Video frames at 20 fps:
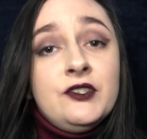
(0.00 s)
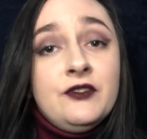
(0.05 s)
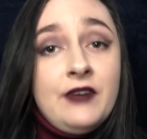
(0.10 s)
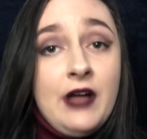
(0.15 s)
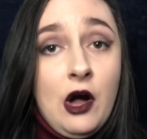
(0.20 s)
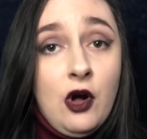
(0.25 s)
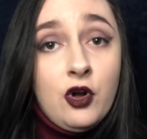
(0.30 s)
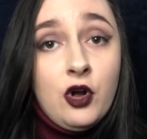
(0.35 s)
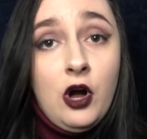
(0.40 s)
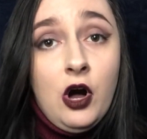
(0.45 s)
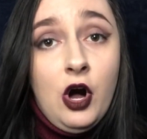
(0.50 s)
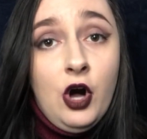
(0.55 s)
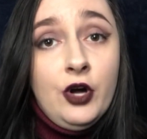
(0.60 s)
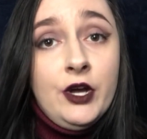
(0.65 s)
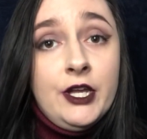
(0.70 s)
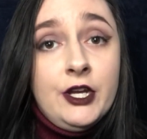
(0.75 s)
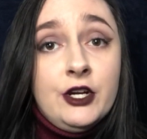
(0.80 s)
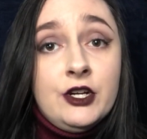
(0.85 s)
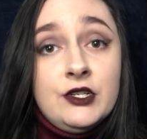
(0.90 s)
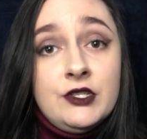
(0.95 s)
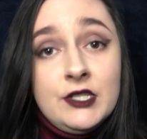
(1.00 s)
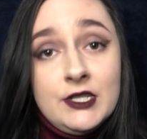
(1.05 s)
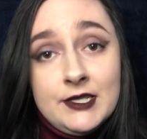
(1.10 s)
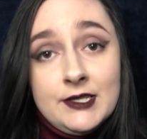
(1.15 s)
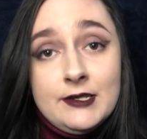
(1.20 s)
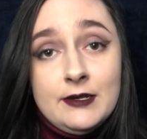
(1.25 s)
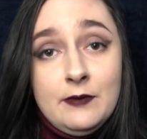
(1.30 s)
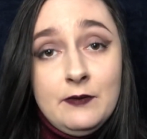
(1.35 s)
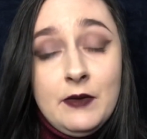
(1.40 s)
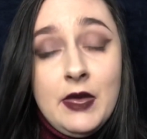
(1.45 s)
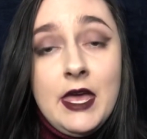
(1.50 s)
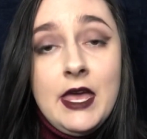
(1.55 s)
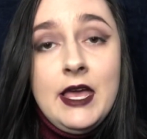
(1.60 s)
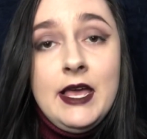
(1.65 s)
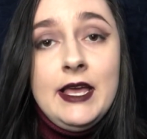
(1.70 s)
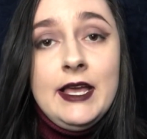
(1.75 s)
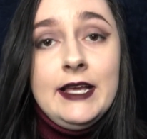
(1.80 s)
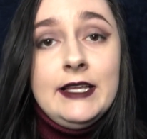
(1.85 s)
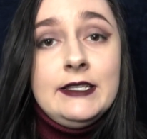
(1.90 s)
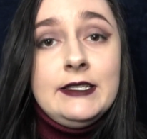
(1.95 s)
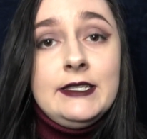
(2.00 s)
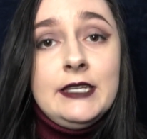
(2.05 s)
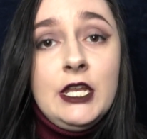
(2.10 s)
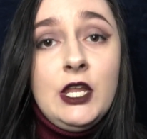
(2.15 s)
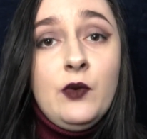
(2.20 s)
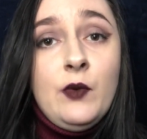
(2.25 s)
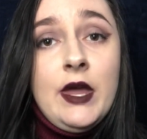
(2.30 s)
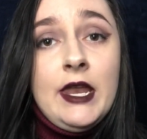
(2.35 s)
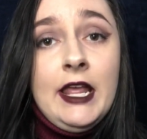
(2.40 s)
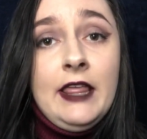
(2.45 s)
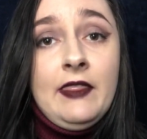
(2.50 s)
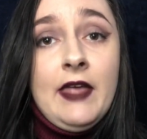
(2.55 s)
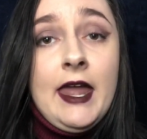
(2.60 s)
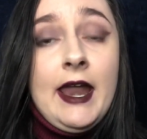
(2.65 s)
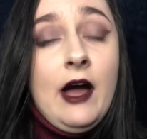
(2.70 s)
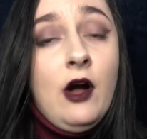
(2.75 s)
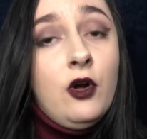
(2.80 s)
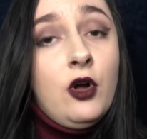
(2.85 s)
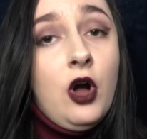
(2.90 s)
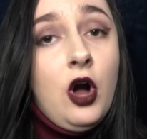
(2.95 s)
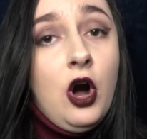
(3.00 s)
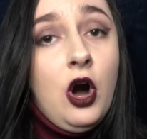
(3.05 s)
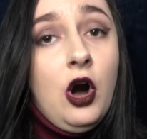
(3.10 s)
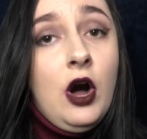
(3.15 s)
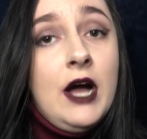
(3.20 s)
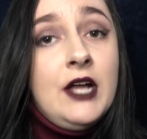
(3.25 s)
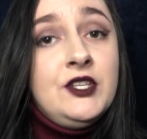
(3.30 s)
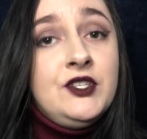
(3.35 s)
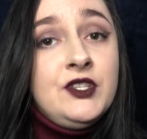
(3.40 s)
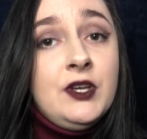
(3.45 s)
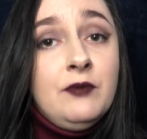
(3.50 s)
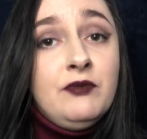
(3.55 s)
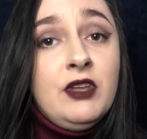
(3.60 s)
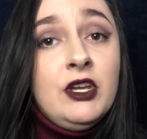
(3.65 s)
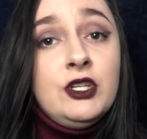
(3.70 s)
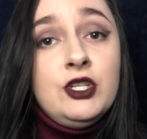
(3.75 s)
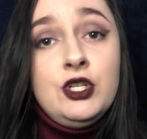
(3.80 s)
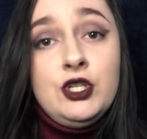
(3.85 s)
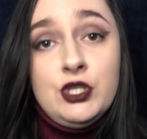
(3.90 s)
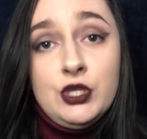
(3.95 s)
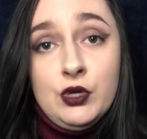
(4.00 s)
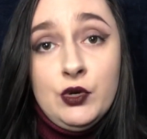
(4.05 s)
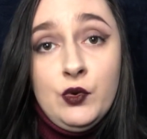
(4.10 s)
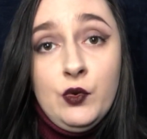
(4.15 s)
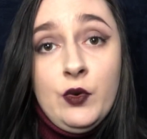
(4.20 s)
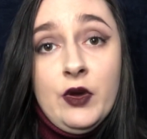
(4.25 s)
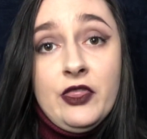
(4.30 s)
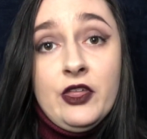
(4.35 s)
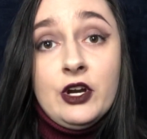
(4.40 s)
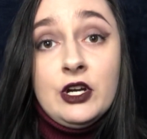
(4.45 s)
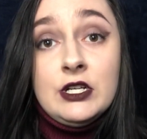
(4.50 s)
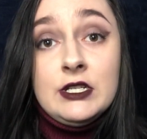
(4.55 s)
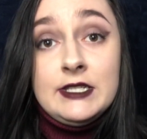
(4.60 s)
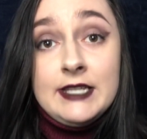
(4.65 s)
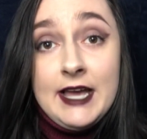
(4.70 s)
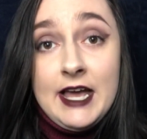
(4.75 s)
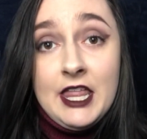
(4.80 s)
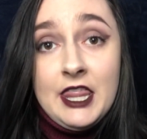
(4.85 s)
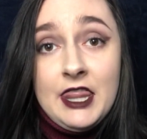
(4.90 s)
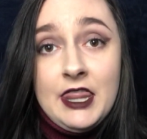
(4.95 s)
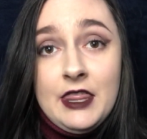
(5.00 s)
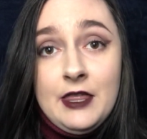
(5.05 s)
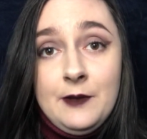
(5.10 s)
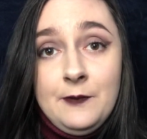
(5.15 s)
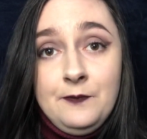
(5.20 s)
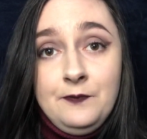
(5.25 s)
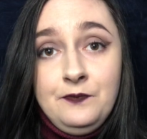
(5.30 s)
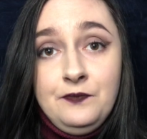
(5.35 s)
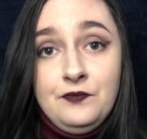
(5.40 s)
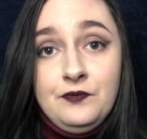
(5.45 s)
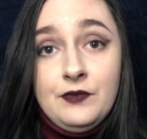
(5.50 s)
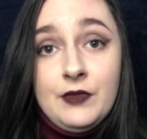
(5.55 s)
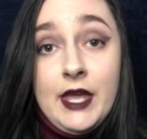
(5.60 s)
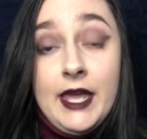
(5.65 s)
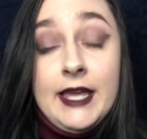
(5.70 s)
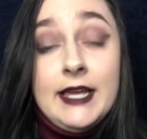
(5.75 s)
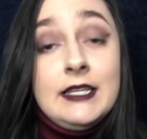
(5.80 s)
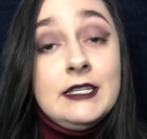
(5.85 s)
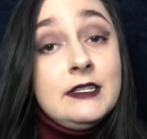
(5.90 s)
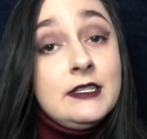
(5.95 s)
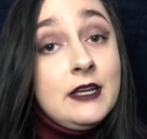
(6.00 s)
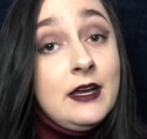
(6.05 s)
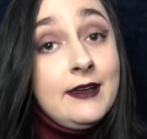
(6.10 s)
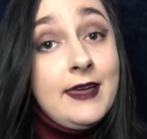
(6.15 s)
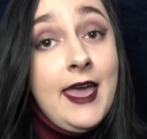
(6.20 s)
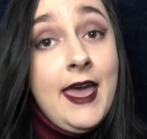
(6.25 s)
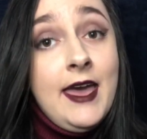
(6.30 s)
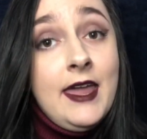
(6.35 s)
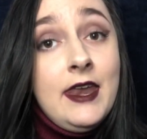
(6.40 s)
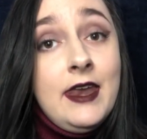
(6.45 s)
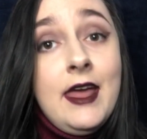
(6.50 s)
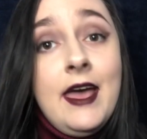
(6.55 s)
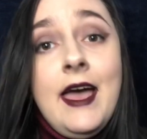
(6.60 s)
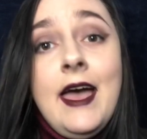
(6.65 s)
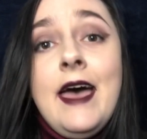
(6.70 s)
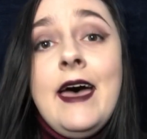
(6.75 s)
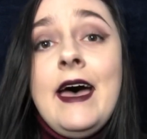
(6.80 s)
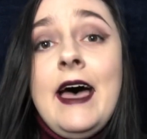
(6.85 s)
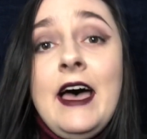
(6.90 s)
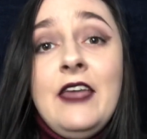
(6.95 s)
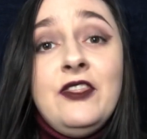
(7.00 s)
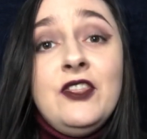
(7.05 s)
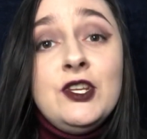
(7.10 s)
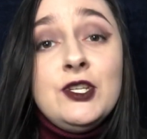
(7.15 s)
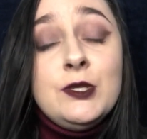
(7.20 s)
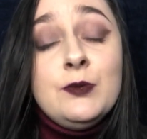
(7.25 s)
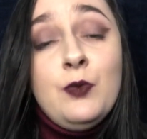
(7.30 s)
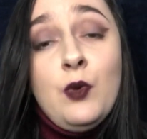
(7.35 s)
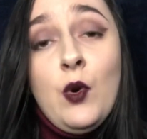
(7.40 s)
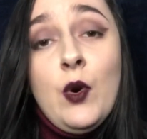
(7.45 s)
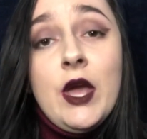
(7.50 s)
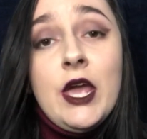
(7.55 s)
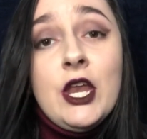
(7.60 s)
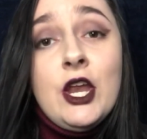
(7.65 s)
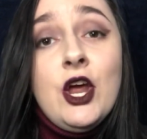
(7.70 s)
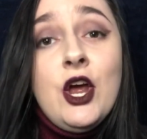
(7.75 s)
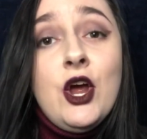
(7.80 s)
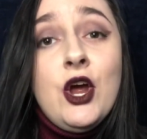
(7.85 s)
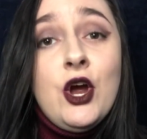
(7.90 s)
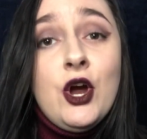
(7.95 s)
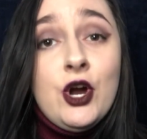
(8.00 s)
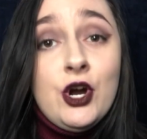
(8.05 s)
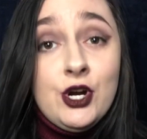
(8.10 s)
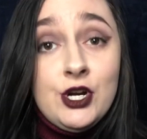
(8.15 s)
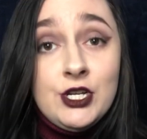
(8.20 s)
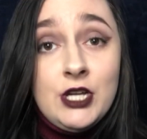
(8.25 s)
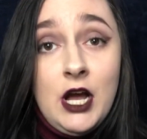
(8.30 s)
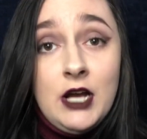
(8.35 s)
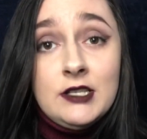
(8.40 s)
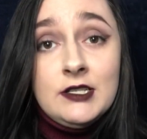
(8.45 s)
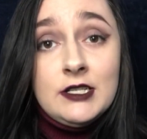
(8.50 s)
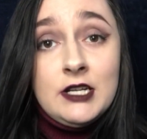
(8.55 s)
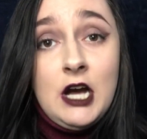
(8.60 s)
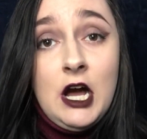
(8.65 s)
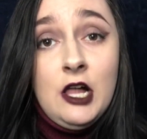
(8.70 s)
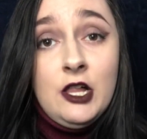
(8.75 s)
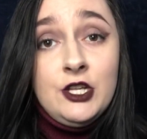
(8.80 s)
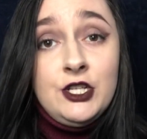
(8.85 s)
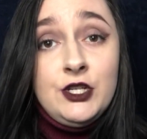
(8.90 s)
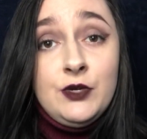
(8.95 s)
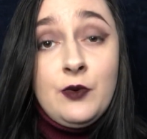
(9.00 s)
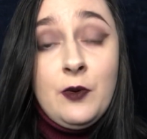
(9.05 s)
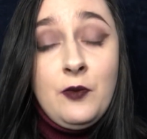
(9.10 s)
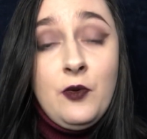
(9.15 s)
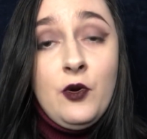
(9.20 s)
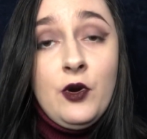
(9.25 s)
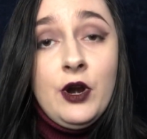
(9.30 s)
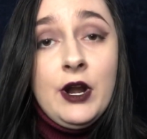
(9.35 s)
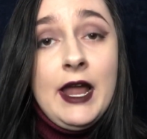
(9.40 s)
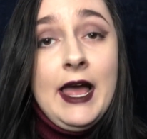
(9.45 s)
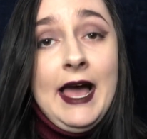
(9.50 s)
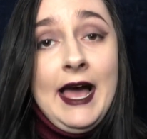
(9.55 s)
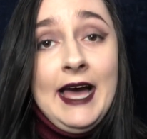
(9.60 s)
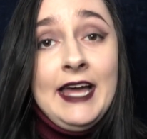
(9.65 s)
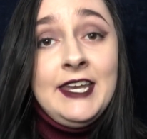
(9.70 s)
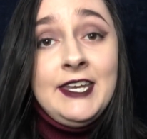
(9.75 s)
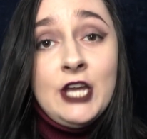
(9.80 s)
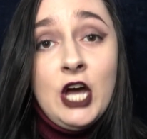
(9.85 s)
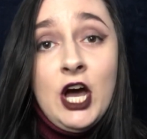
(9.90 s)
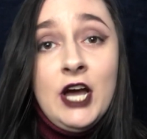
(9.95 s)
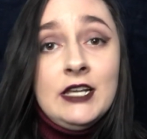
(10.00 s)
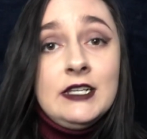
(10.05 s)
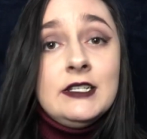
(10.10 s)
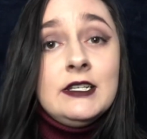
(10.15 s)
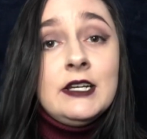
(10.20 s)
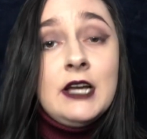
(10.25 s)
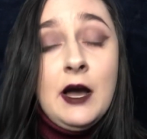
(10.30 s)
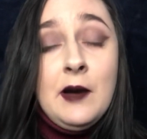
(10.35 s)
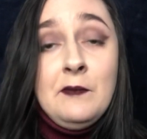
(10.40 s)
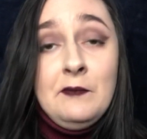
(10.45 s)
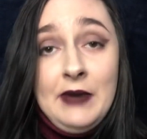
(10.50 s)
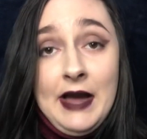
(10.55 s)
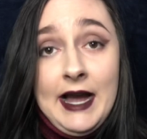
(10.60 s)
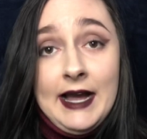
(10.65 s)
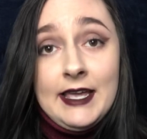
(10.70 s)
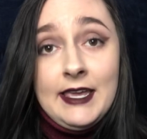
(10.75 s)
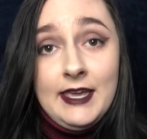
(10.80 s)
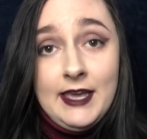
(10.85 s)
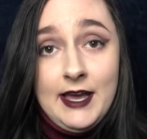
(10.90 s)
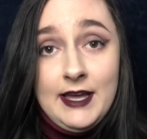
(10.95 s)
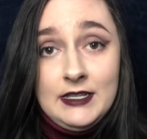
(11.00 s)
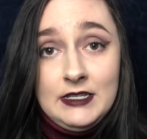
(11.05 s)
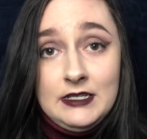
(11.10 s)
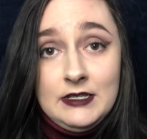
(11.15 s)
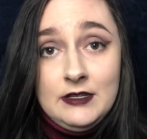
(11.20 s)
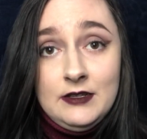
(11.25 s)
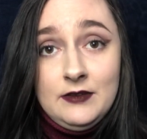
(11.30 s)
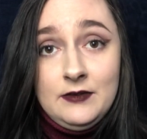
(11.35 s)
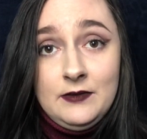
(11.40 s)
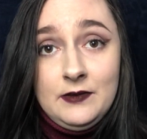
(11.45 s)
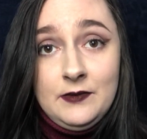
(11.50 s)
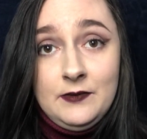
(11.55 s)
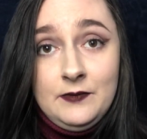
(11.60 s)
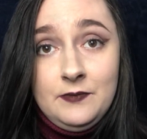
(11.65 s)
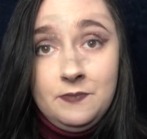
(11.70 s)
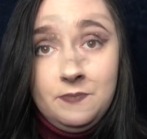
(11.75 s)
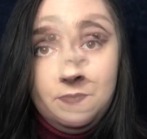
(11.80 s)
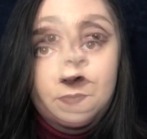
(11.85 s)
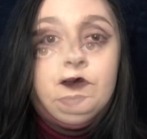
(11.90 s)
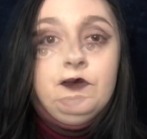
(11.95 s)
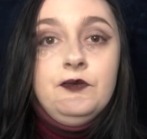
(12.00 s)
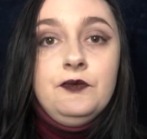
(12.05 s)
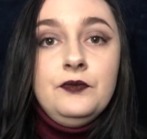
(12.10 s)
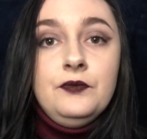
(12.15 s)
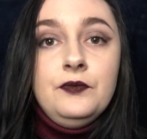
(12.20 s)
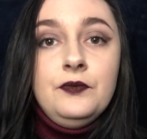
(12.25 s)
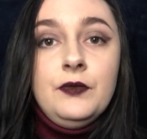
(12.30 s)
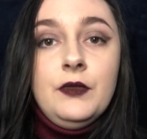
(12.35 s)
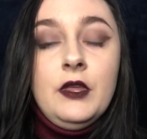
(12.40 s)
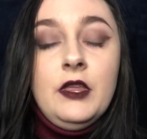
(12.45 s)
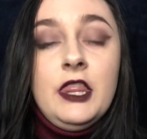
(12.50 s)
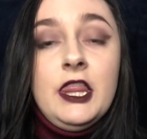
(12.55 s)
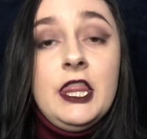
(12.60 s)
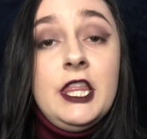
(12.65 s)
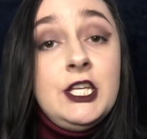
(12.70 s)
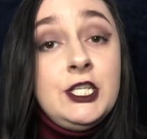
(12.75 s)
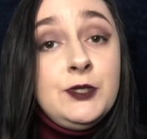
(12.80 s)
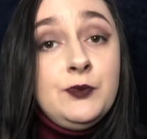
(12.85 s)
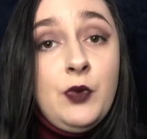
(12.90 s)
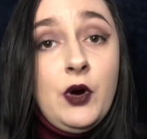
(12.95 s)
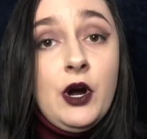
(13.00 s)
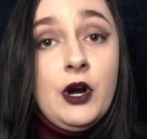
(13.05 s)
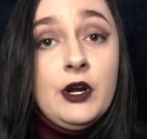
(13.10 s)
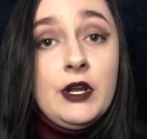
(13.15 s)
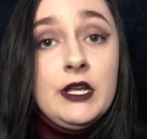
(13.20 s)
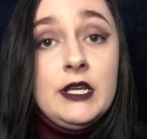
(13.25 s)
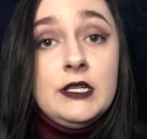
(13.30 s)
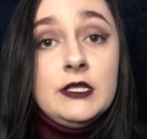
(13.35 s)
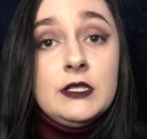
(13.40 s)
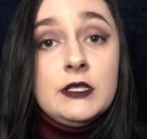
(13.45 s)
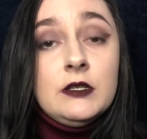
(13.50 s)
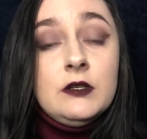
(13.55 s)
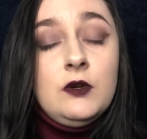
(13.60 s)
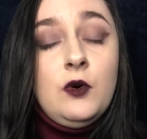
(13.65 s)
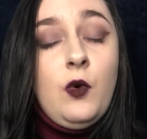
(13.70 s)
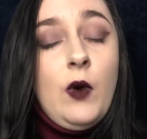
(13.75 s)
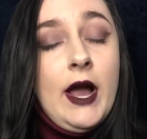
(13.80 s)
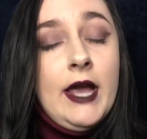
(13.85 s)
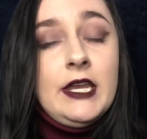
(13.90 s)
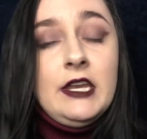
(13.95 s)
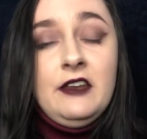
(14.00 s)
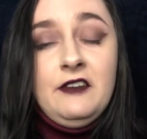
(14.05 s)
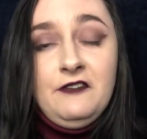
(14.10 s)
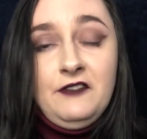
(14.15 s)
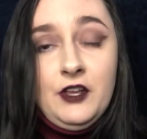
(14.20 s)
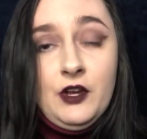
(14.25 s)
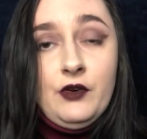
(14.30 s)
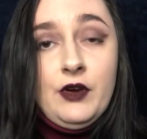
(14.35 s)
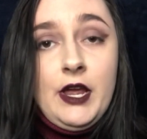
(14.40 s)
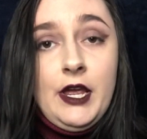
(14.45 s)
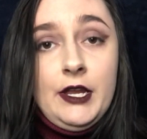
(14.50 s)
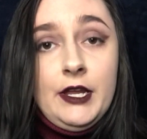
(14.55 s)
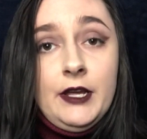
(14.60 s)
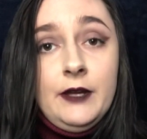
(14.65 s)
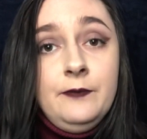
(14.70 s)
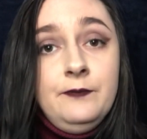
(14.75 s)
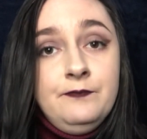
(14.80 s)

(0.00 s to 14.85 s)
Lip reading: alcohol in her system, insinuating that alcohol had something to do with her death. And again, at this point, her toxicology report had not come back yet. This part is quite infuriating.